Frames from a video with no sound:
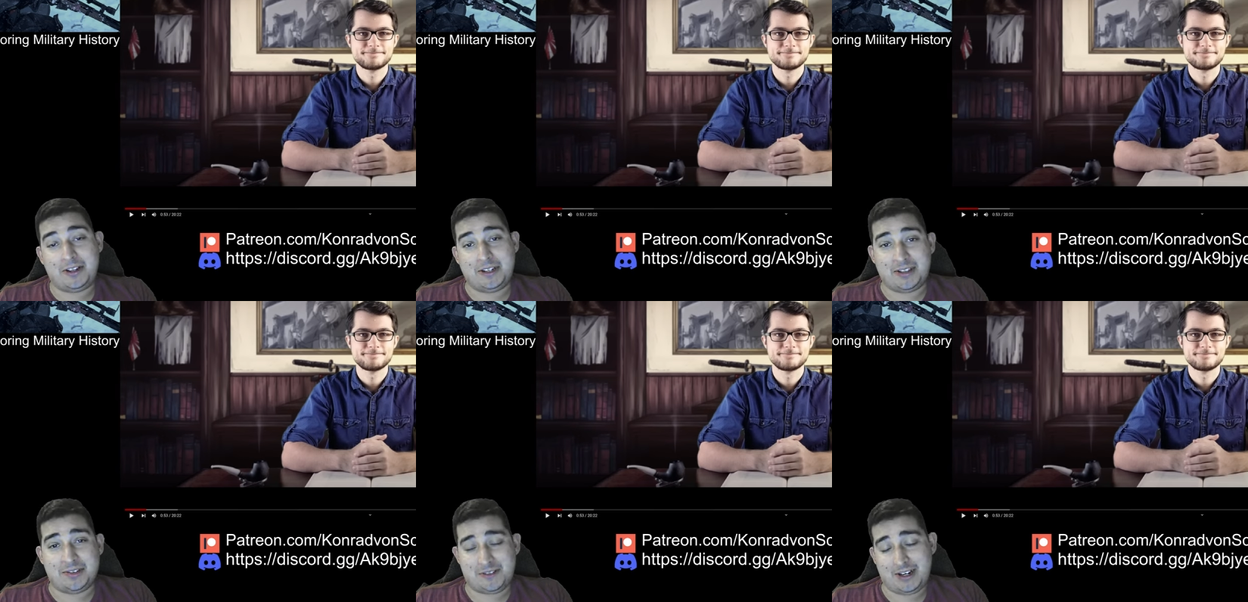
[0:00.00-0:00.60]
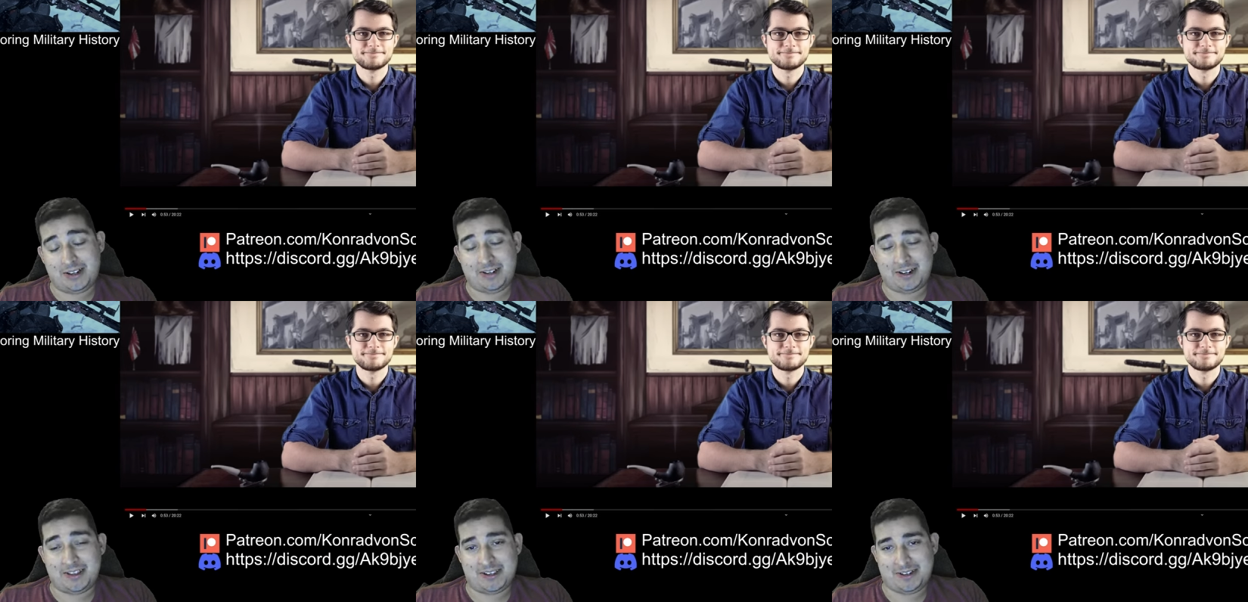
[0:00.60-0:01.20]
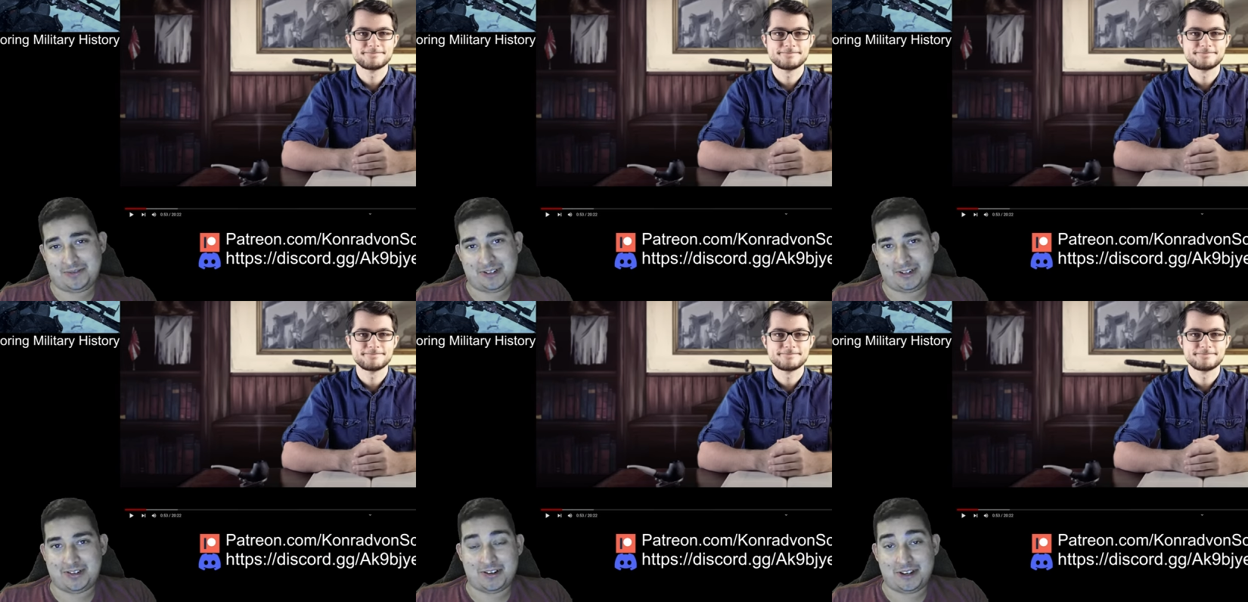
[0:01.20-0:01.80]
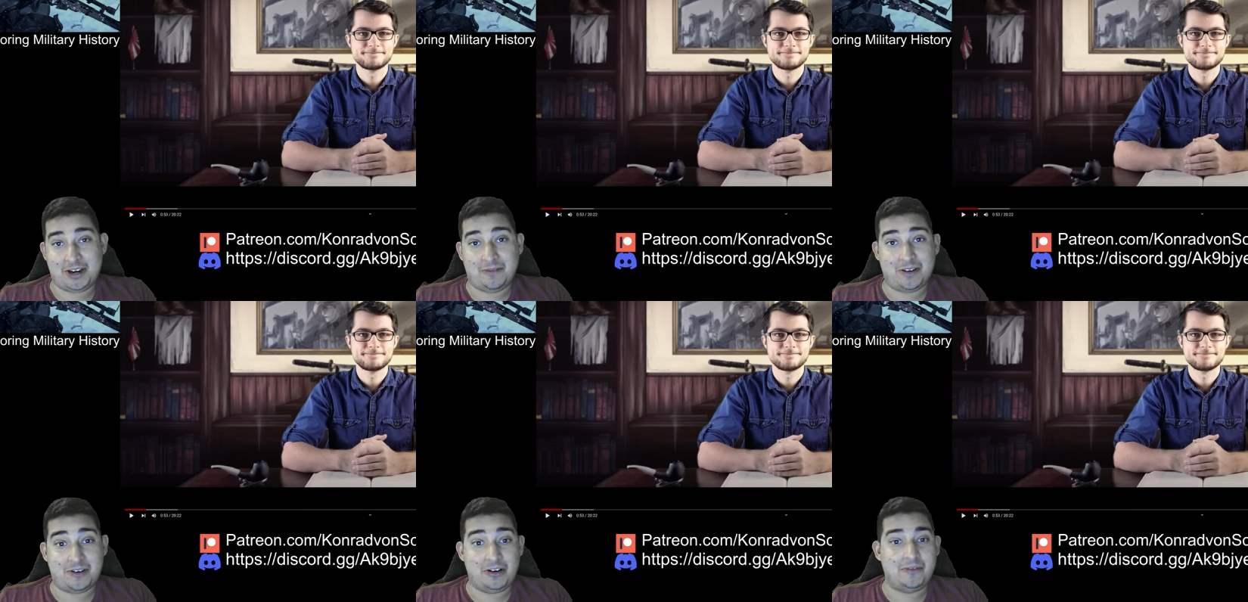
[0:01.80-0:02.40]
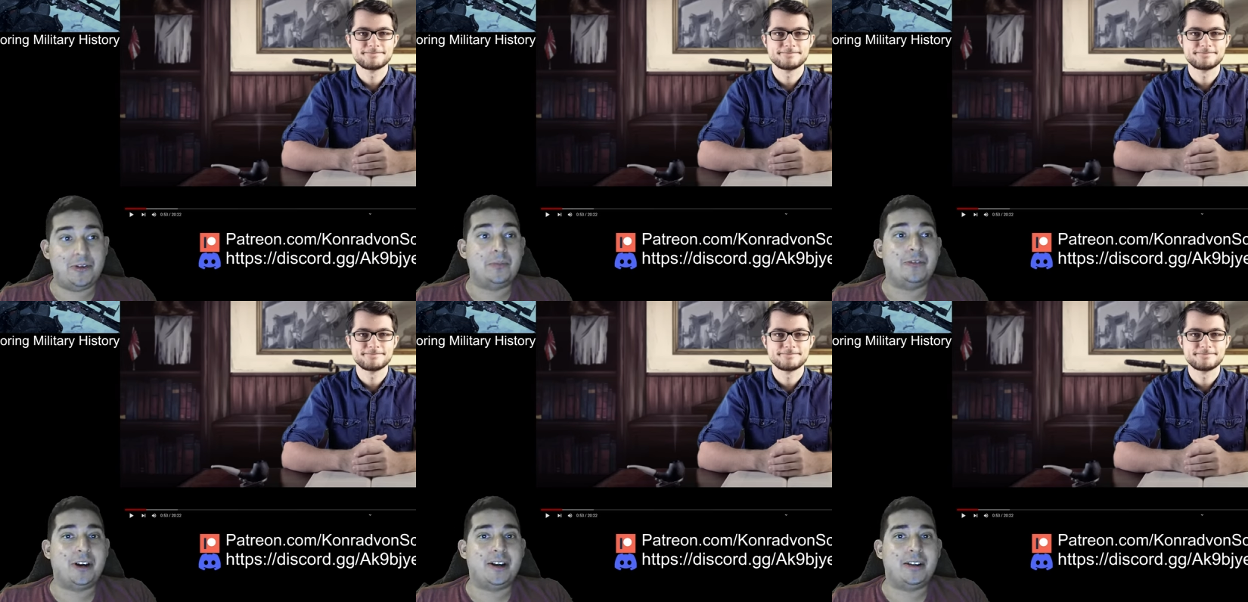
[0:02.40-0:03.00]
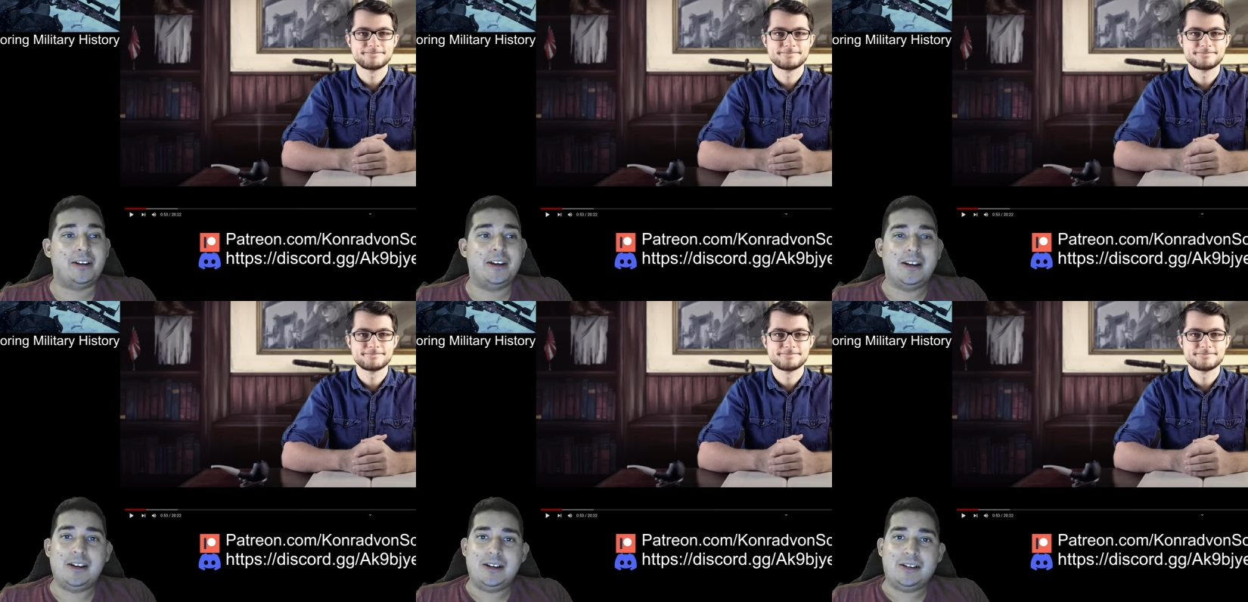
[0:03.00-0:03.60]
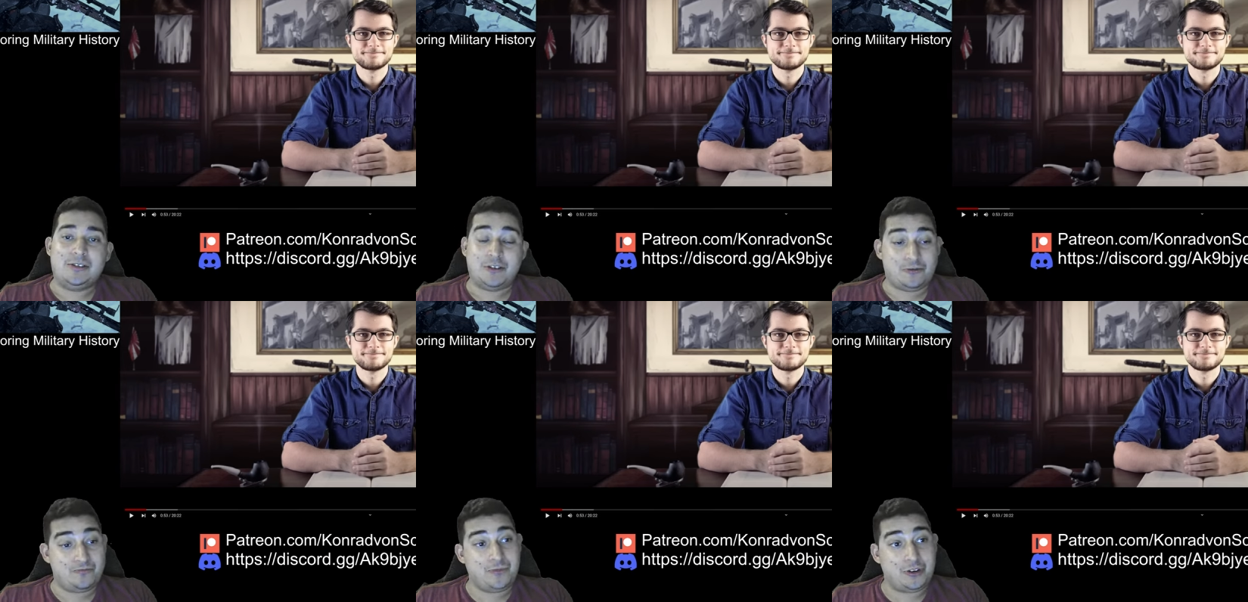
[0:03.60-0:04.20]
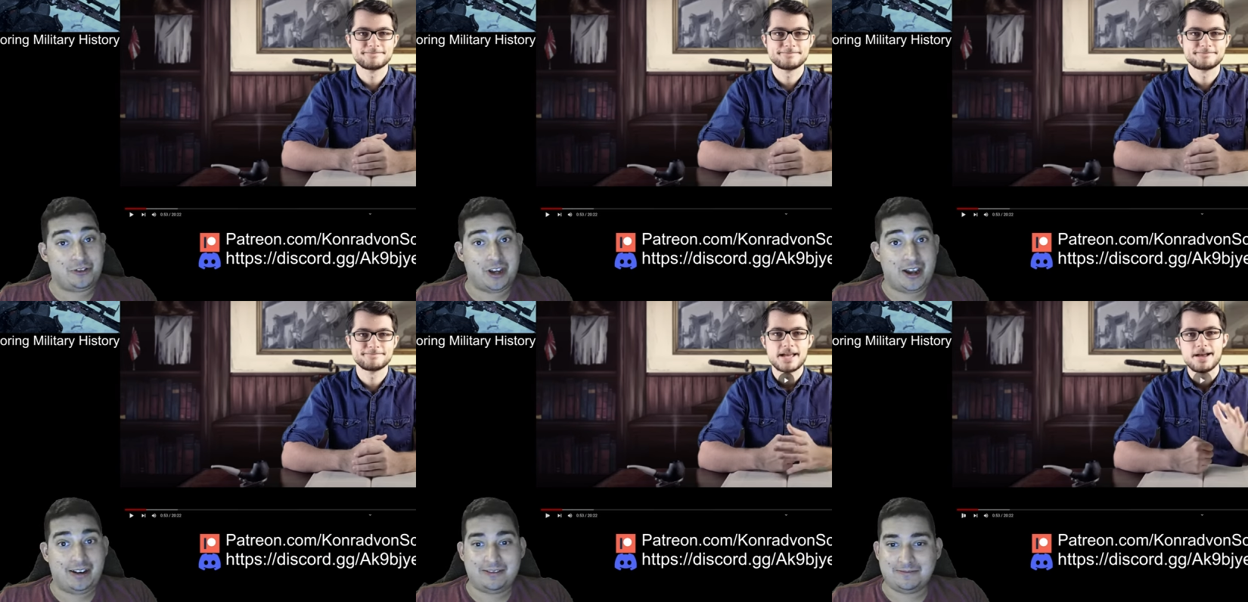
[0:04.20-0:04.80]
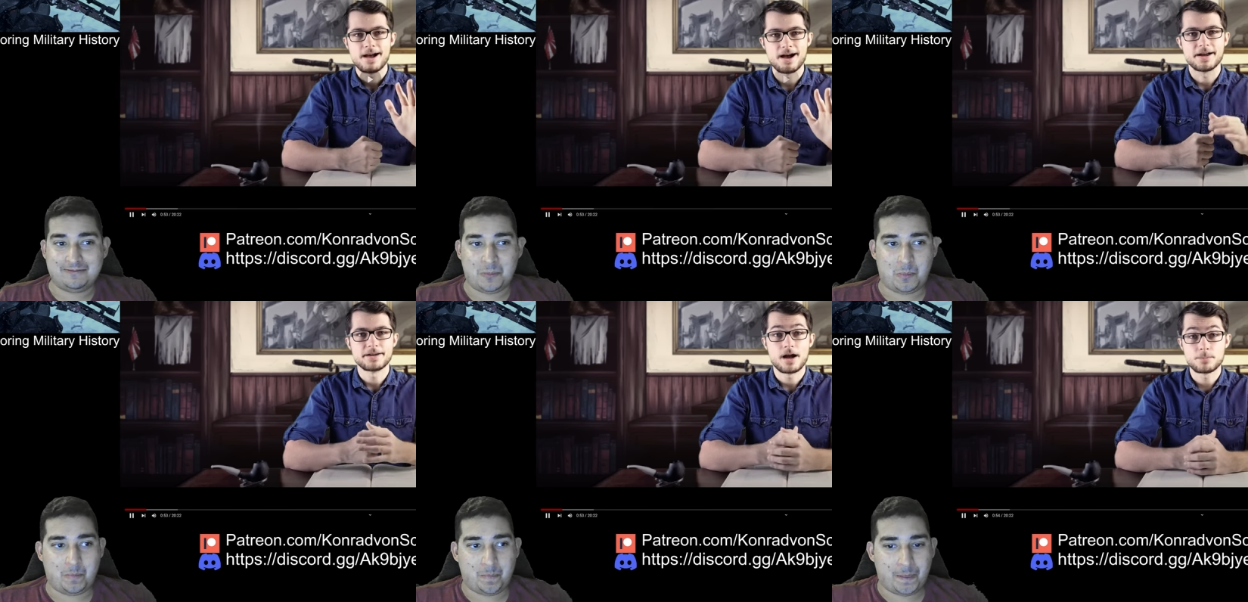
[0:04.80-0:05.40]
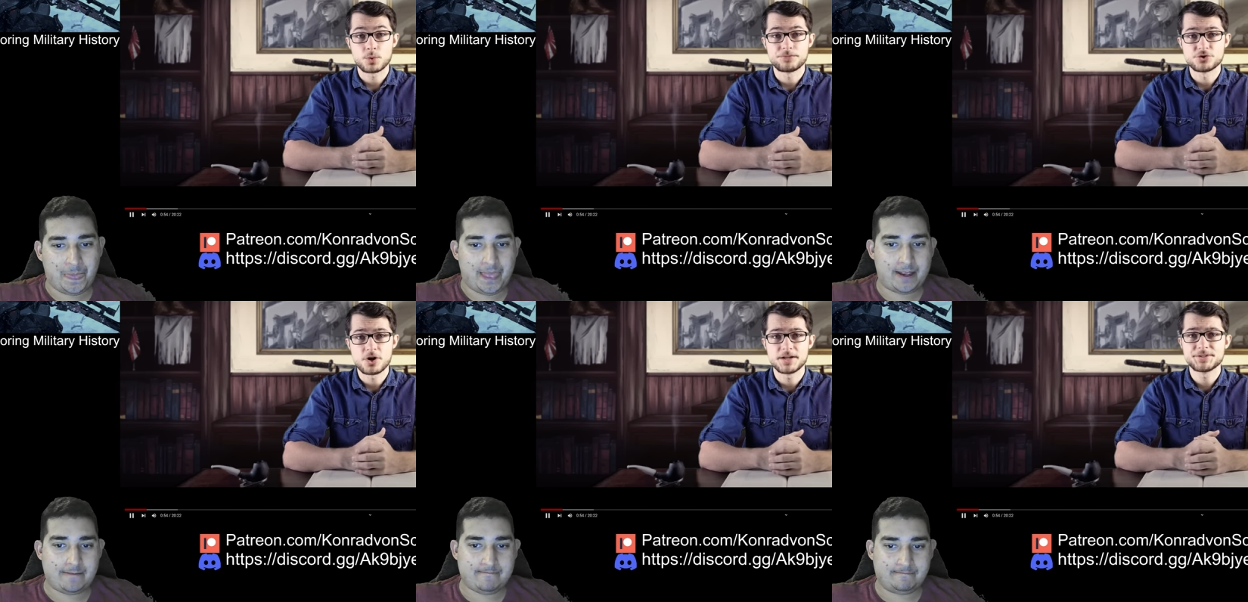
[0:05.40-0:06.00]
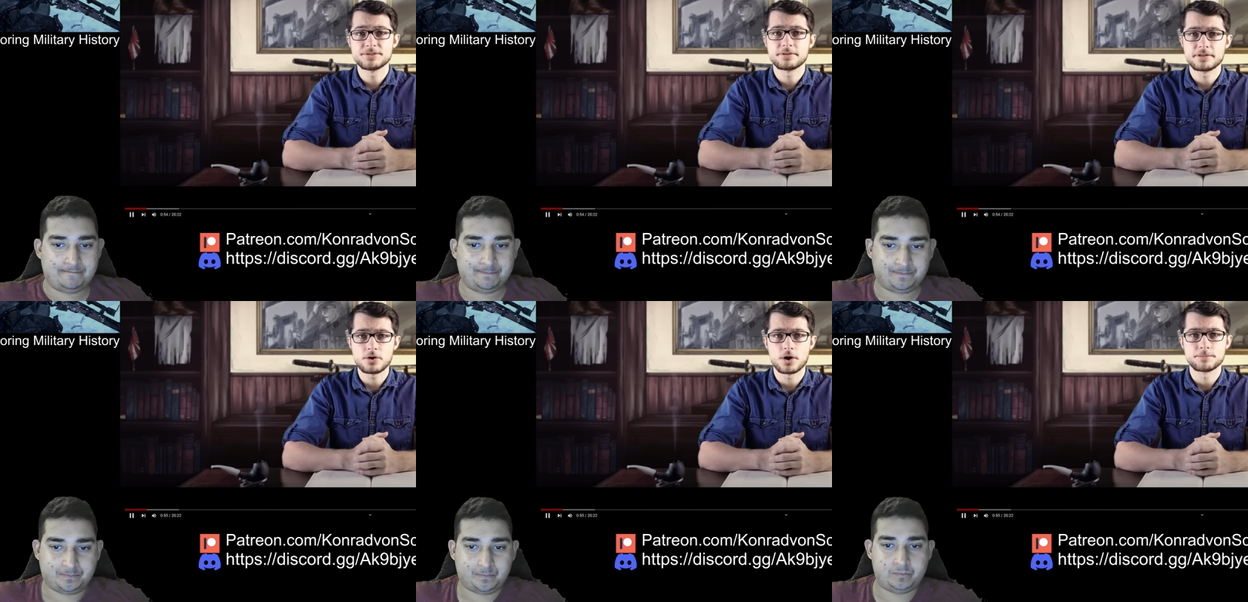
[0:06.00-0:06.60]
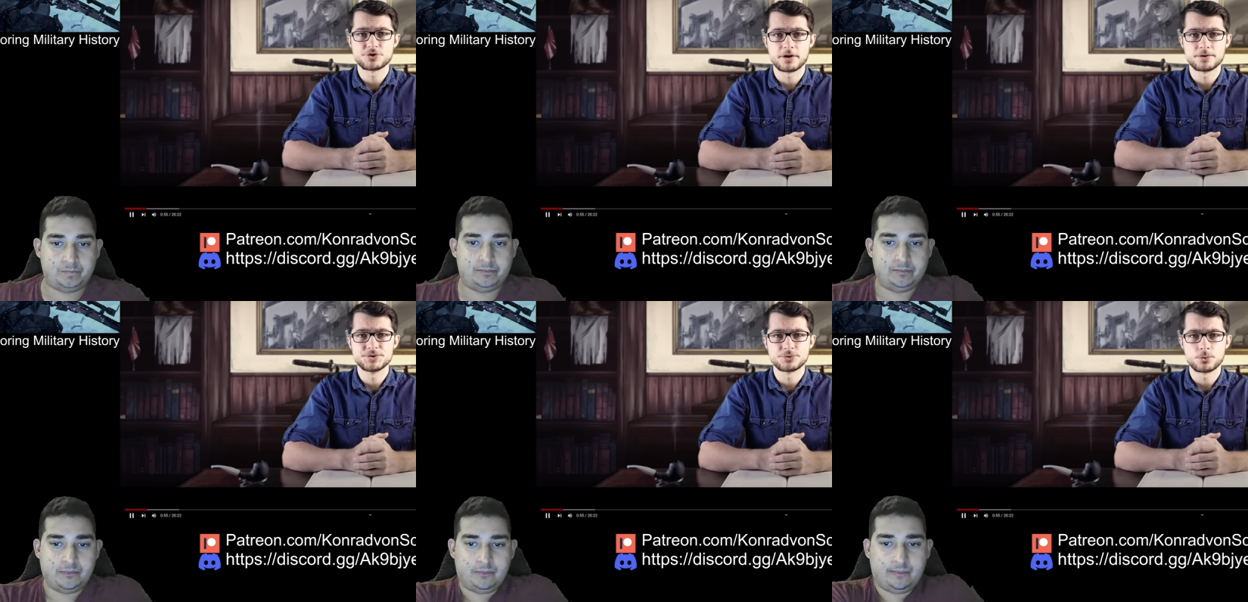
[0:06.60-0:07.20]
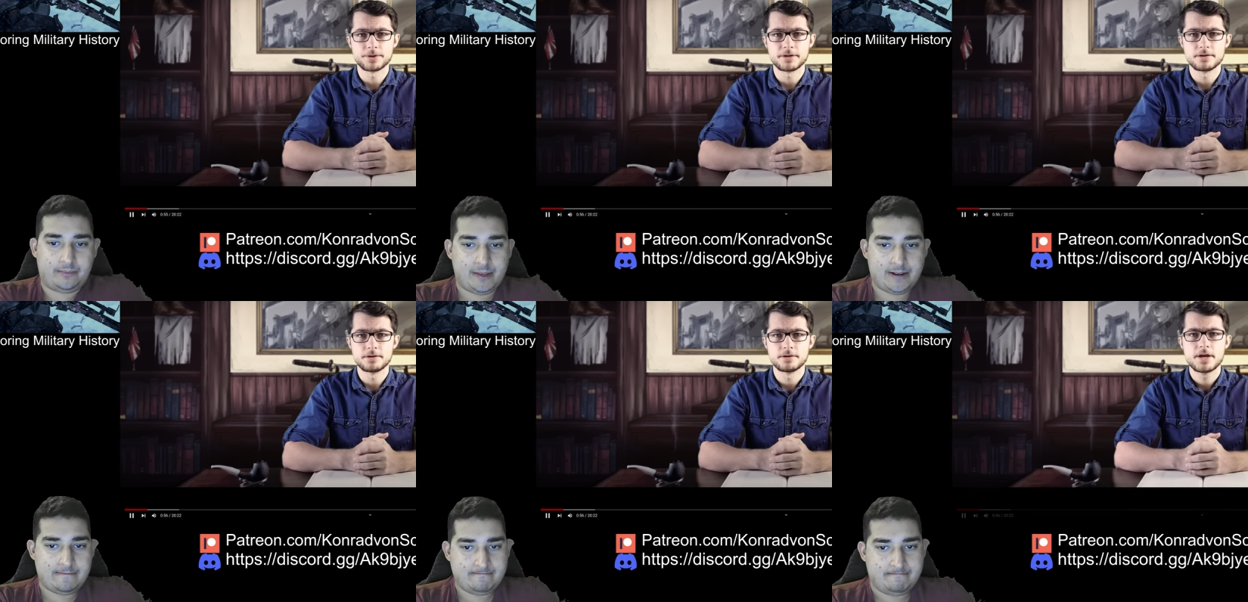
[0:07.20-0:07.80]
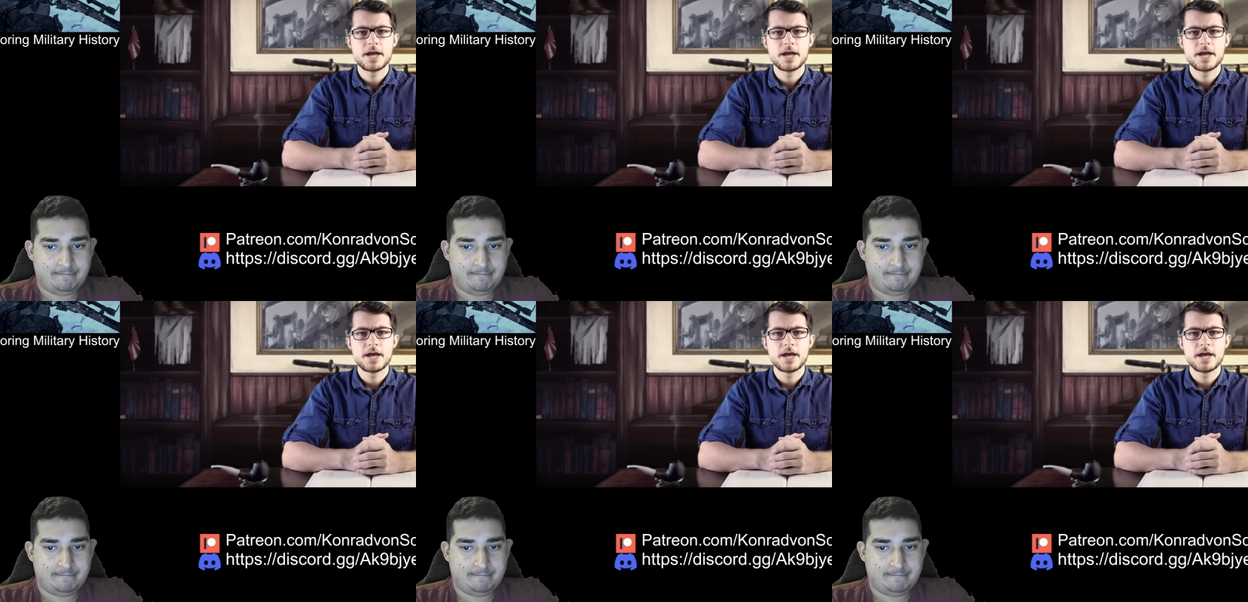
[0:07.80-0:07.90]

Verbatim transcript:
Speaker 1: death of Stalin, I think, is when they started to get rid of all of them finally. So
Speaker 2: there's that. Hi, I'm Griffin Johnson, the Armchair Historian.